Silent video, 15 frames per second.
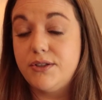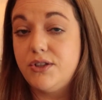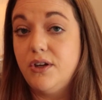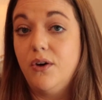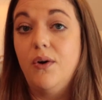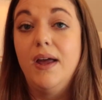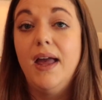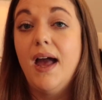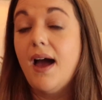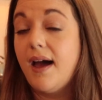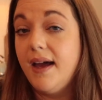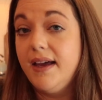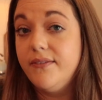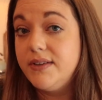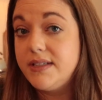So
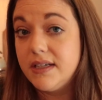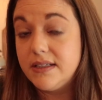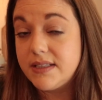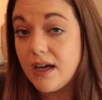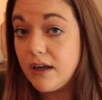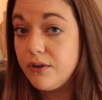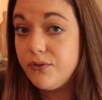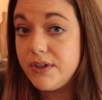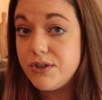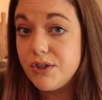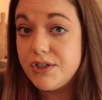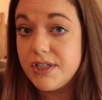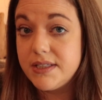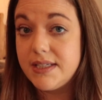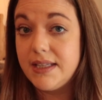I haven't done a ton of
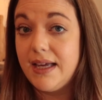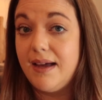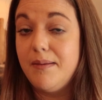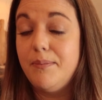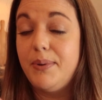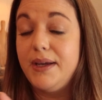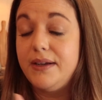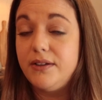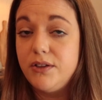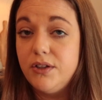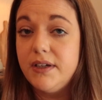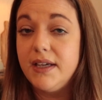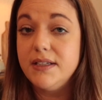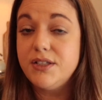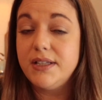research into that, but
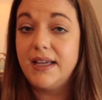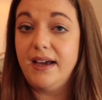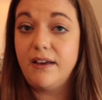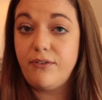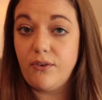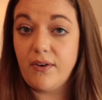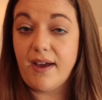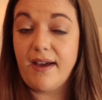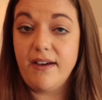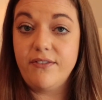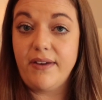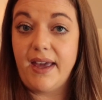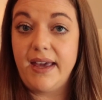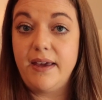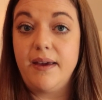look into that if you
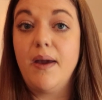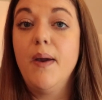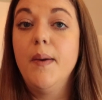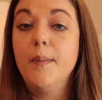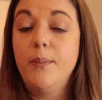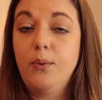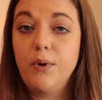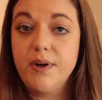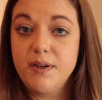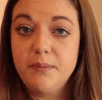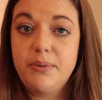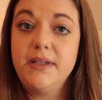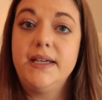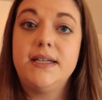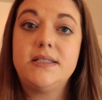have a poured in
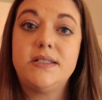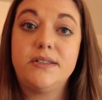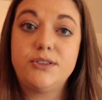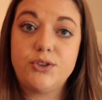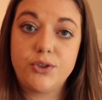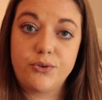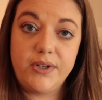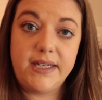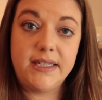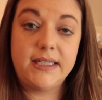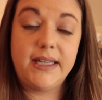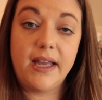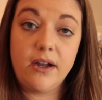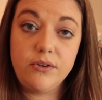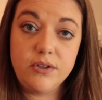place
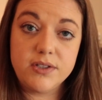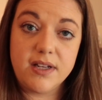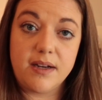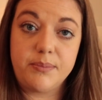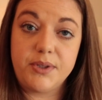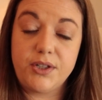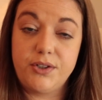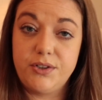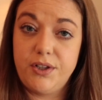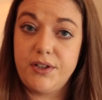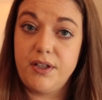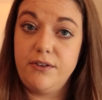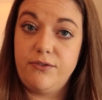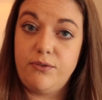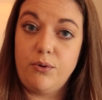screeded countertop that you're
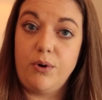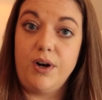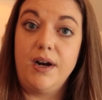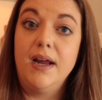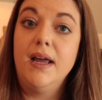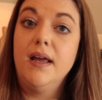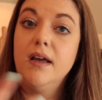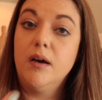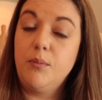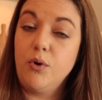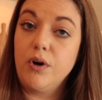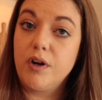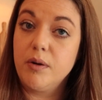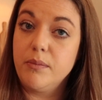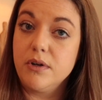looking for a
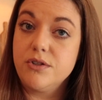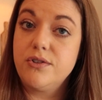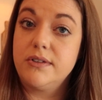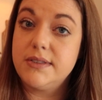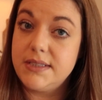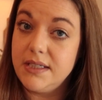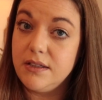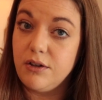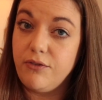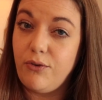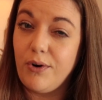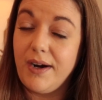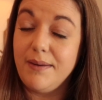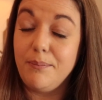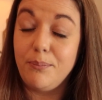more commercial sealer
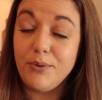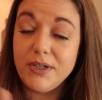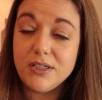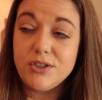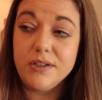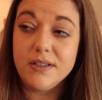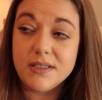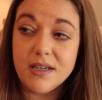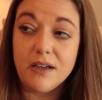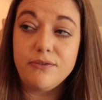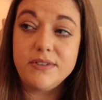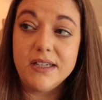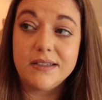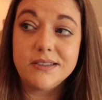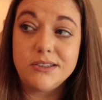for. I'm pretty sure the
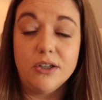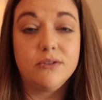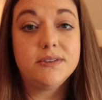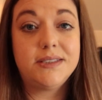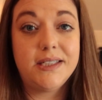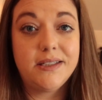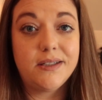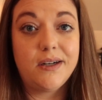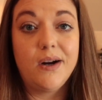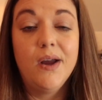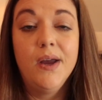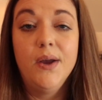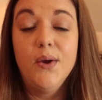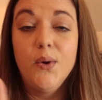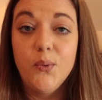Tough Duck Stone Sealer
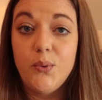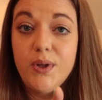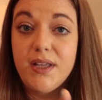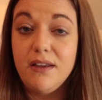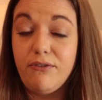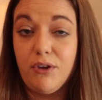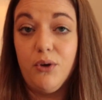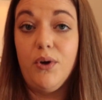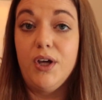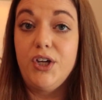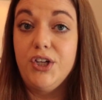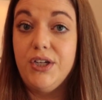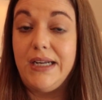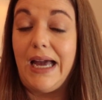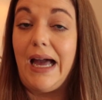will give you a
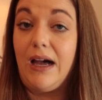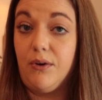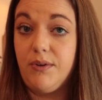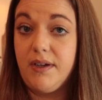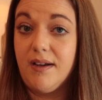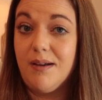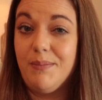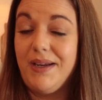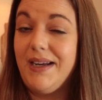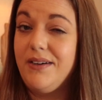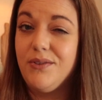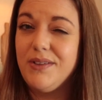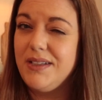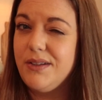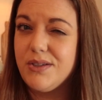good outcome. And I
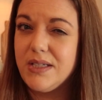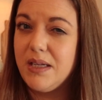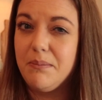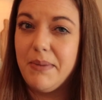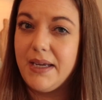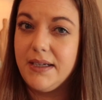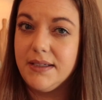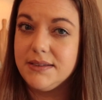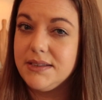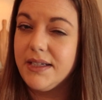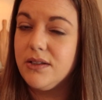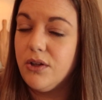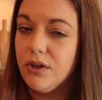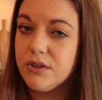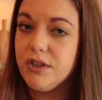don't think there's any maintenance,
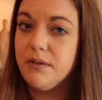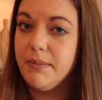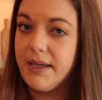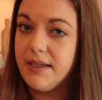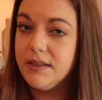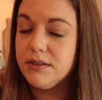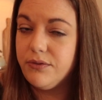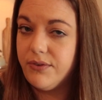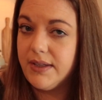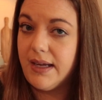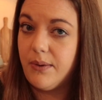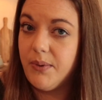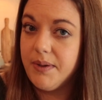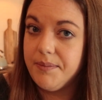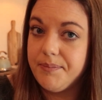like long-term maintenance for
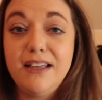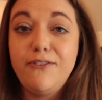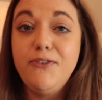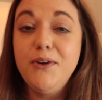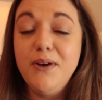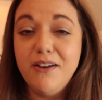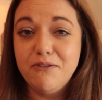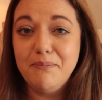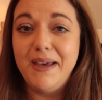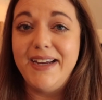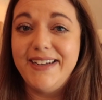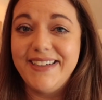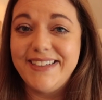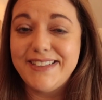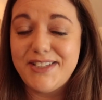that one. If you have
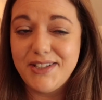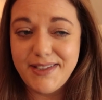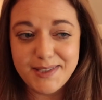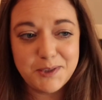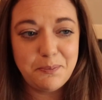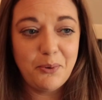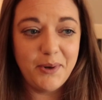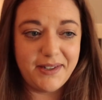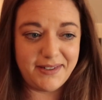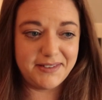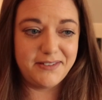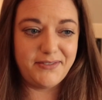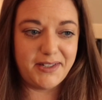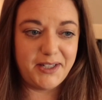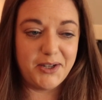made it to this point in
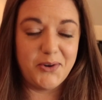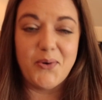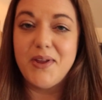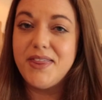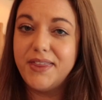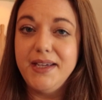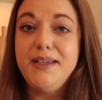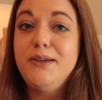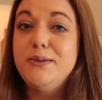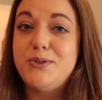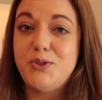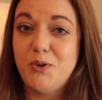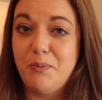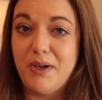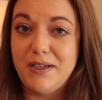the video, thank you
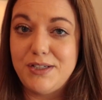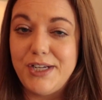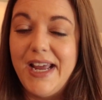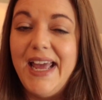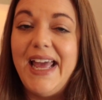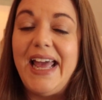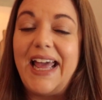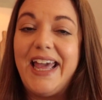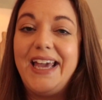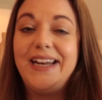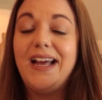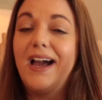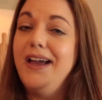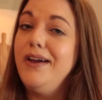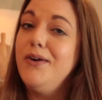so much.
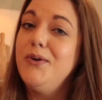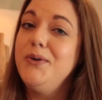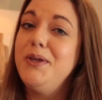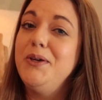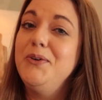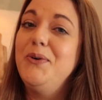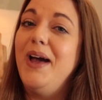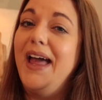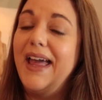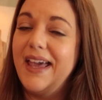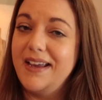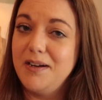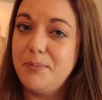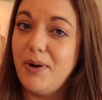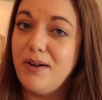And I owe you
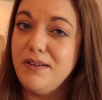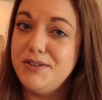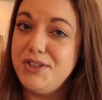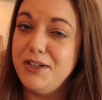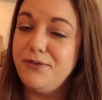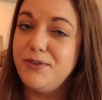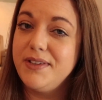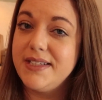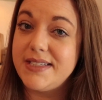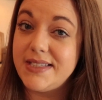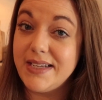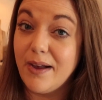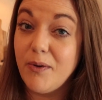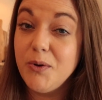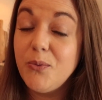an apology for the
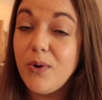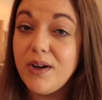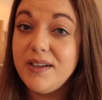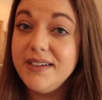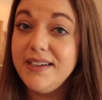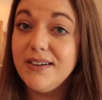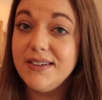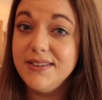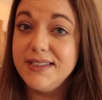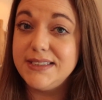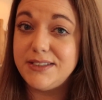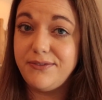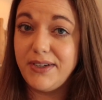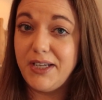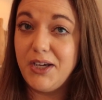sound quality on
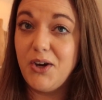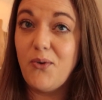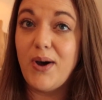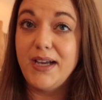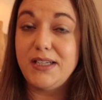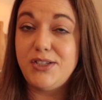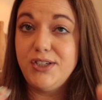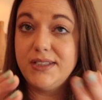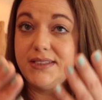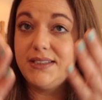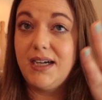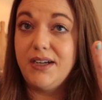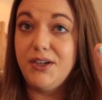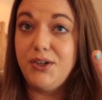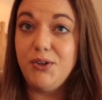this video. I just
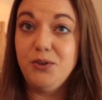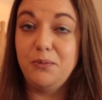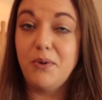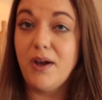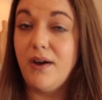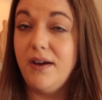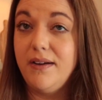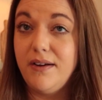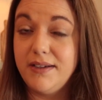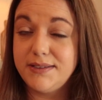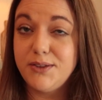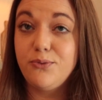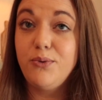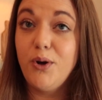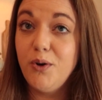got a new, uh,
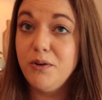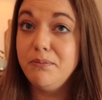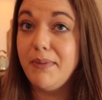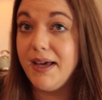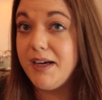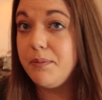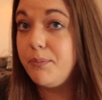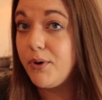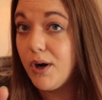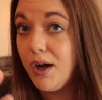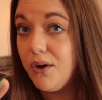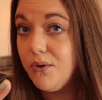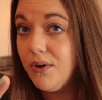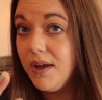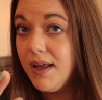it's a Rode Mic
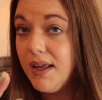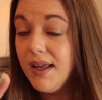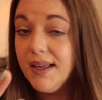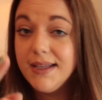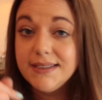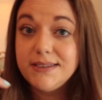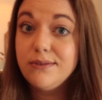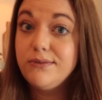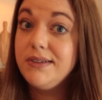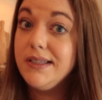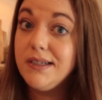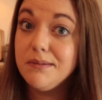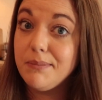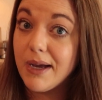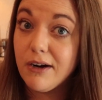Pro. It's a really
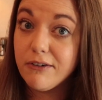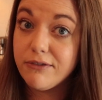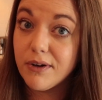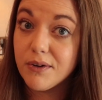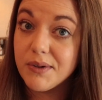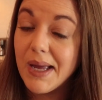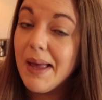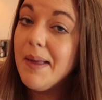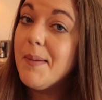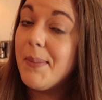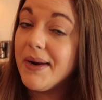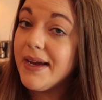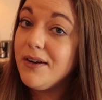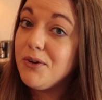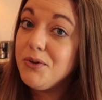good microphone,
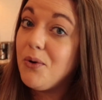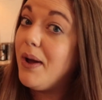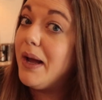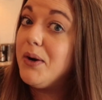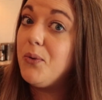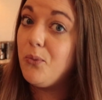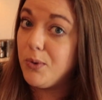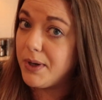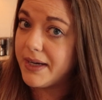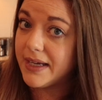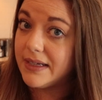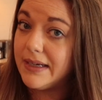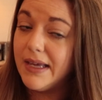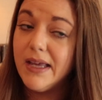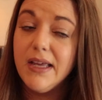but I don't know how to work
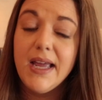it.